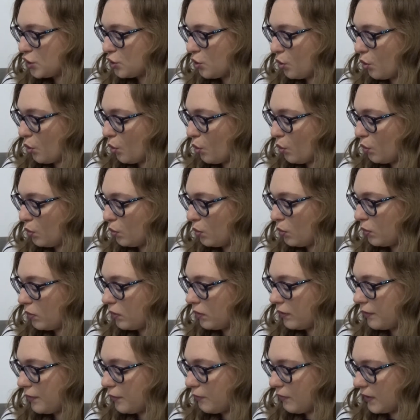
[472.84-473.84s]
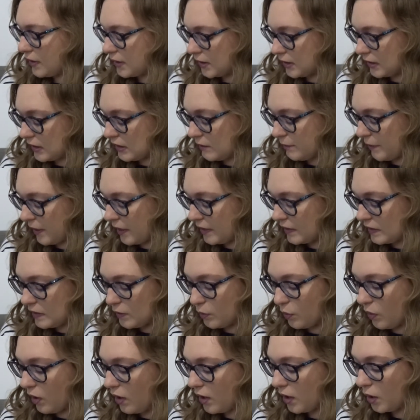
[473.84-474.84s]
sure all the rest of these
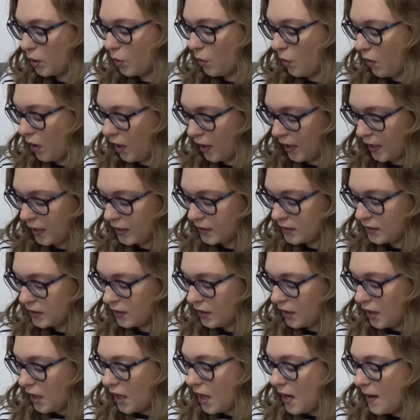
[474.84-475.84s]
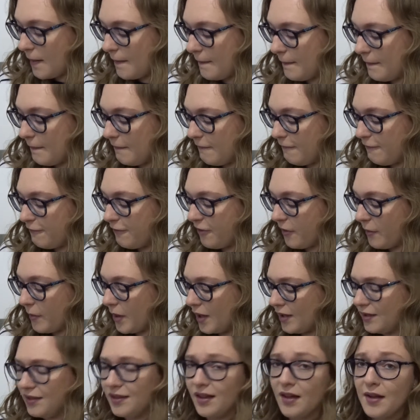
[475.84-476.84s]
pins were acquired from
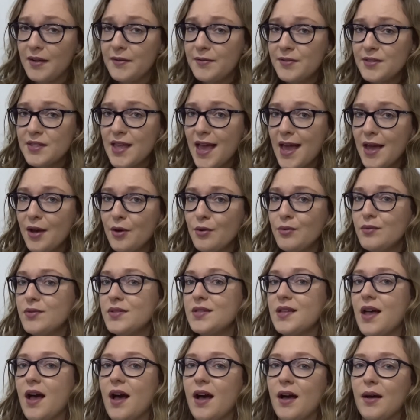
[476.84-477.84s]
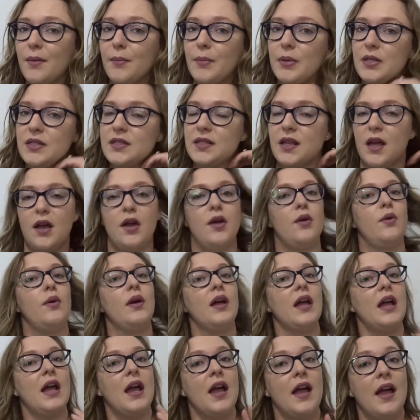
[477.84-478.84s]
live sales. So
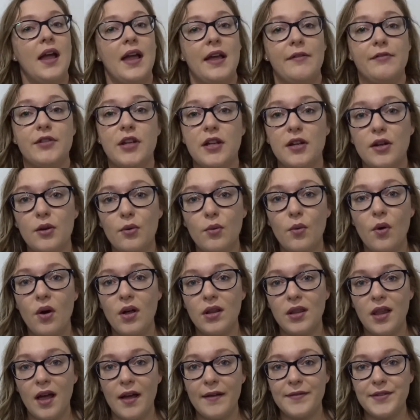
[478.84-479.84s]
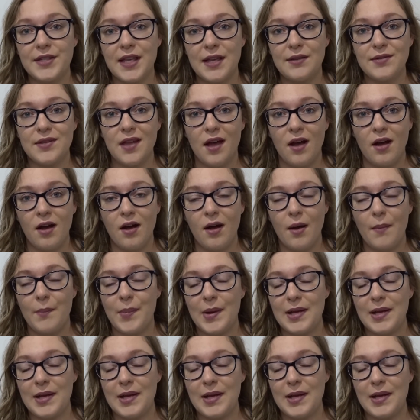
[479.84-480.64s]
if you don't know what live sales are,